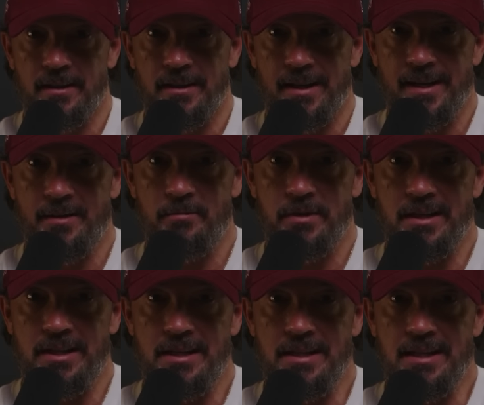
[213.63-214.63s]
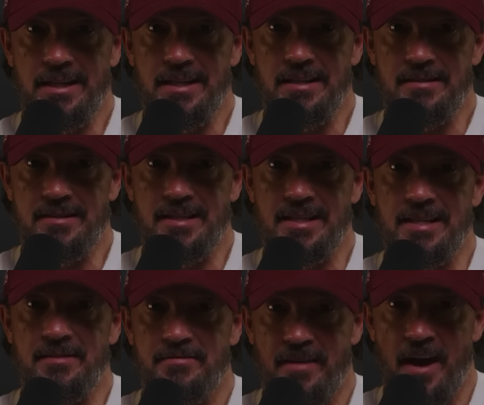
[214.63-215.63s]
MEET
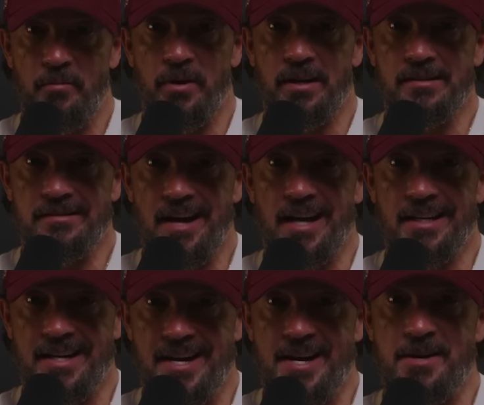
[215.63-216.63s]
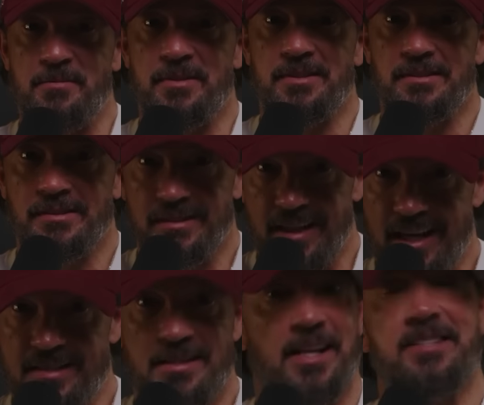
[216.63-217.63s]

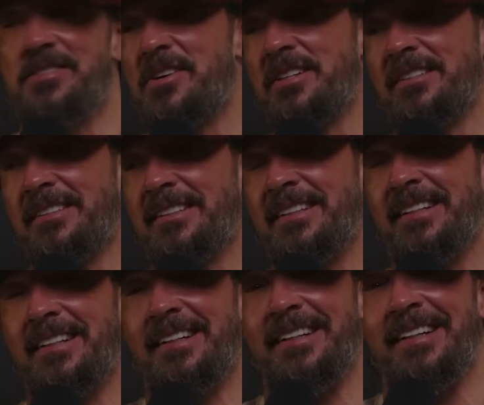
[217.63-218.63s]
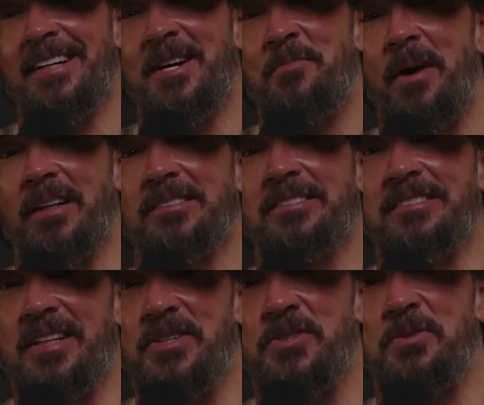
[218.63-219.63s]
fabric.com/lightson. Policies
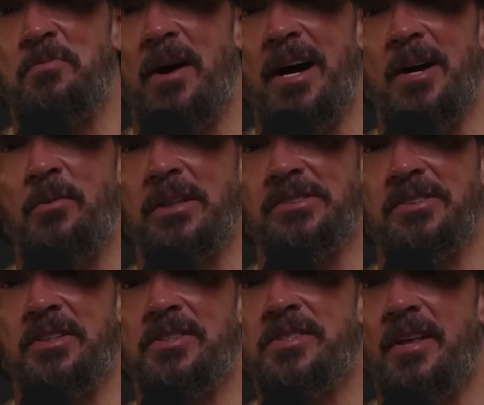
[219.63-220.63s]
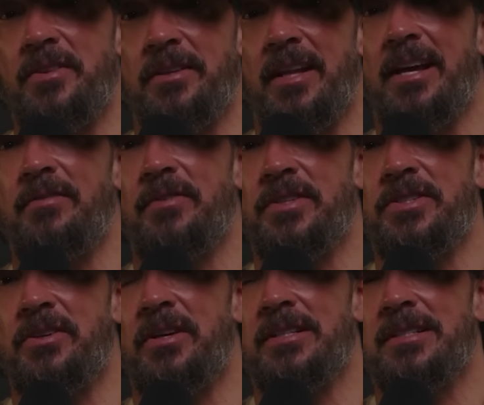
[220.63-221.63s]
issued by Western Southern Life
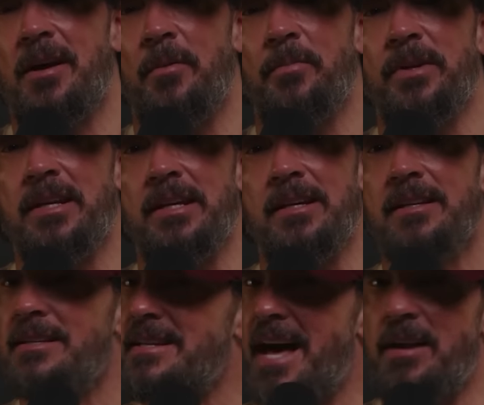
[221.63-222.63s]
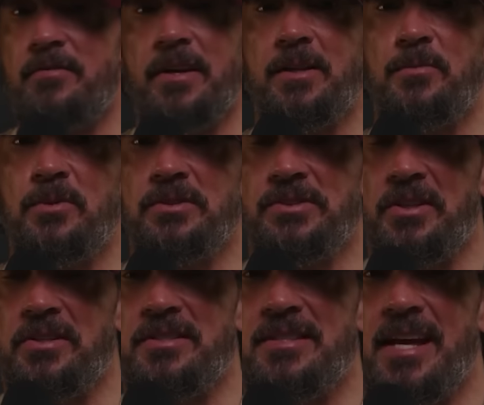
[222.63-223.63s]
Assurance Company, not available in
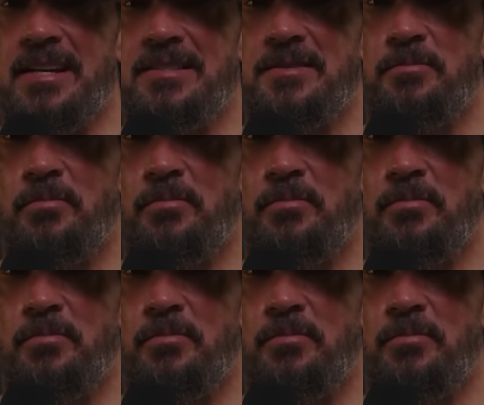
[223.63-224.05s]
certain states.